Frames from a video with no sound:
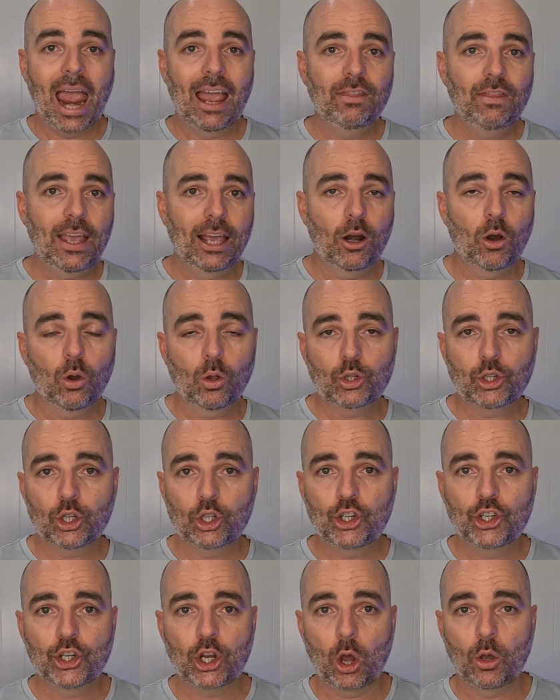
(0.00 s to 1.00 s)
And then I'll
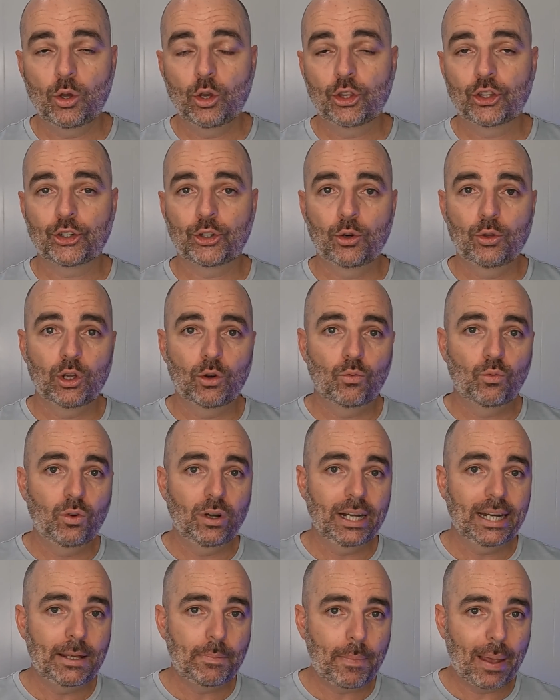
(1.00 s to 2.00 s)
also show you through the
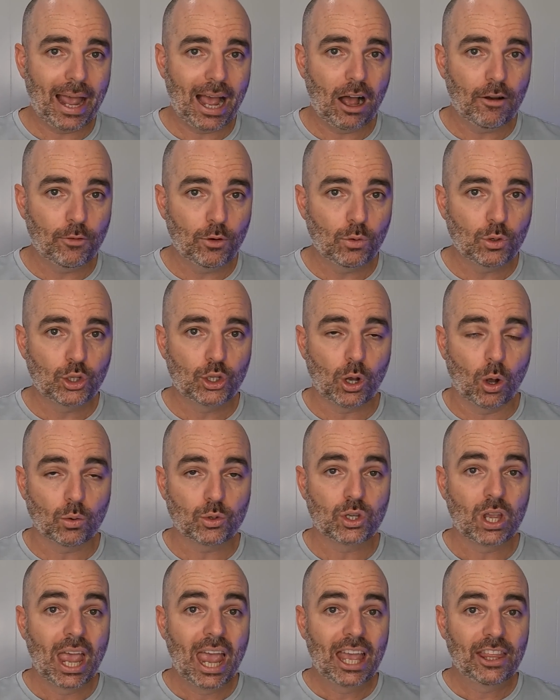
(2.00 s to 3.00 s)
really powerful
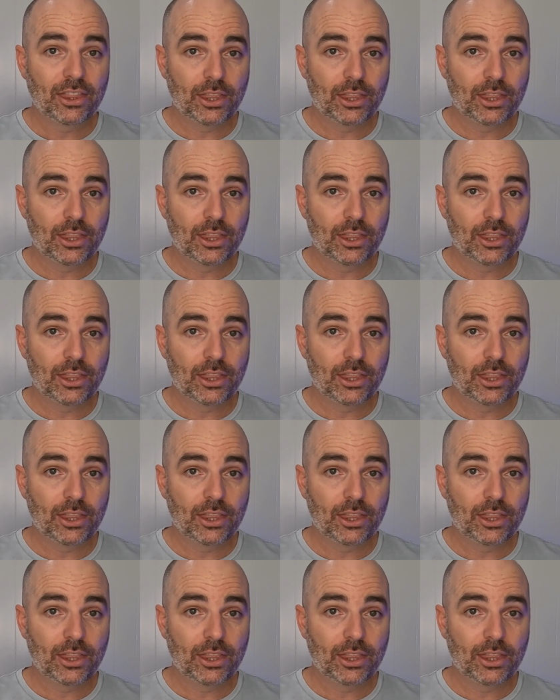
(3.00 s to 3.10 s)
results